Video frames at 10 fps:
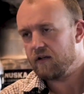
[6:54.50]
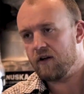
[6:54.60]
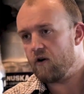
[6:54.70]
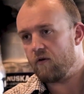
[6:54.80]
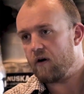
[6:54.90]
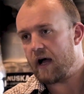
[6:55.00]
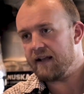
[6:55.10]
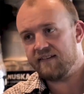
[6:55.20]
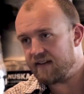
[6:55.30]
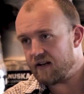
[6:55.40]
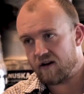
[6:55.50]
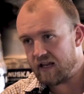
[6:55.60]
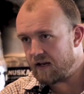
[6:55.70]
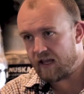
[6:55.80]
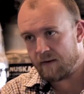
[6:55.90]
You know, I'd sit on
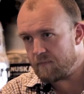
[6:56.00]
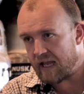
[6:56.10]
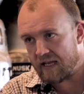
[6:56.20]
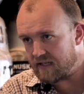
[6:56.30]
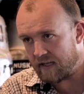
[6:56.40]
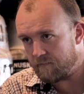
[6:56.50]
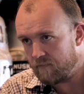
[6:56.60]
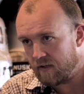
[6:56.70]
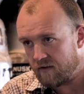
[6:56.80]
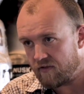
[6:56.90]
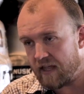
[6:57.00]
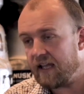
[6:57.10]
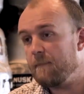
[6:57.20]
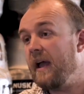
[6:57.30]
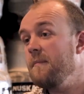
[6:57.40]
any NBA team. They
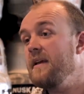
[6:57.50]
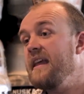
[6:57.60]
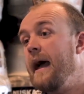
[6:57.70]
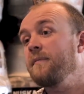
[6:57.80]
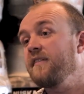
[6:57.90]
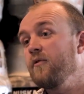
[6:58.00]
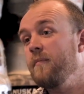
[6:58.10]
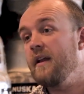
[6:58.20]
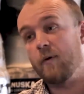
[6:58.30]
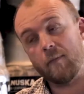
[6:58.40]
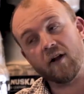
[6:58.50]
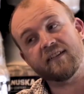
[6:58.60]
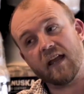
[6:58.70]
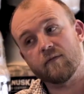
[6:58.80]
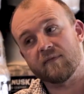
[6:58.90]
could pay me the absolute minimum. I'll
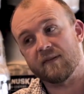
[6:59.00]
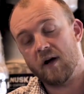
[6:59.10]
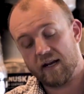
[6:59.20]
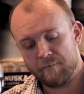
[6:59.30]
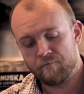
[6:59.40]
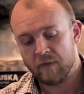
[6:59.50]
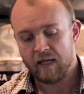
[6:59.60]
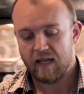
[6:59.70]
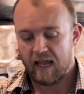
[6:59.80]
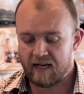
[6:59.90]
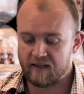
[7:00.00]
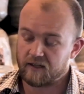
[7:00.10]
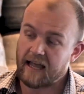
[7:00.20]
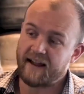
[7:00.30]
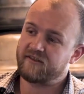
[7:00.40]
save them some money. And in
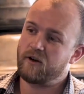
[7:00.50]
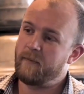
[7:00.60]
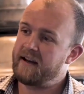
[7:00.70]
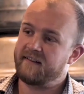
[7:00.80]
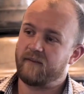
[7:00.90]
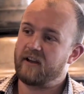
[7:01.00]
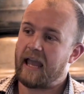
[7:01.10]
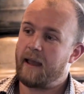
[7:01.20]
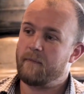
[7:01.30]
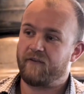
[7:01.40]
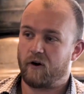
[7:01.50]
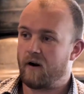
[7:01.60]
the last 2 minutes of a game, if